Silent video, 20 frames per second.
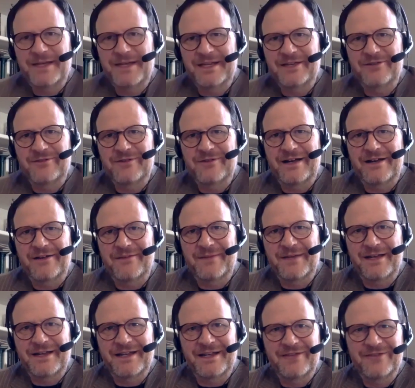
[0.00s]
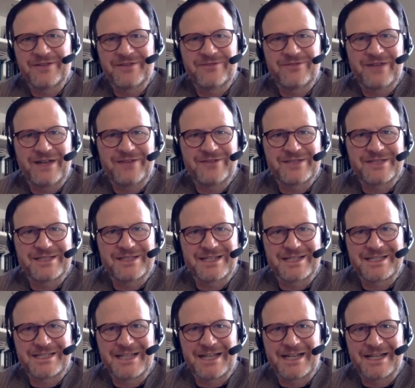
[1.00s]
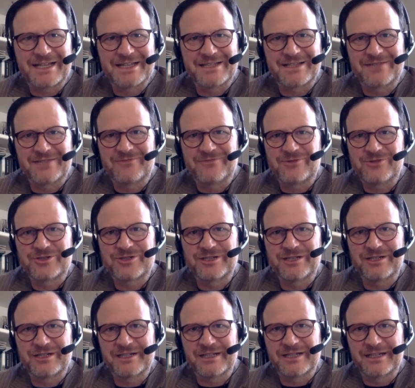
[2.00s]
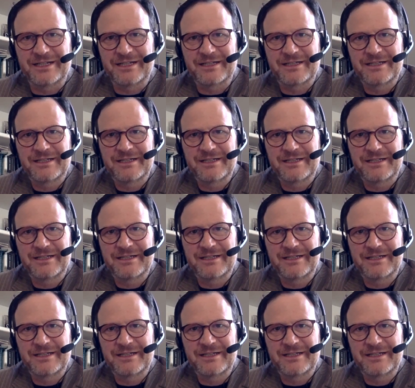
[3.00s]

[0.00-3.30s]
you out about every 5 to 6 seconds, unfortunately.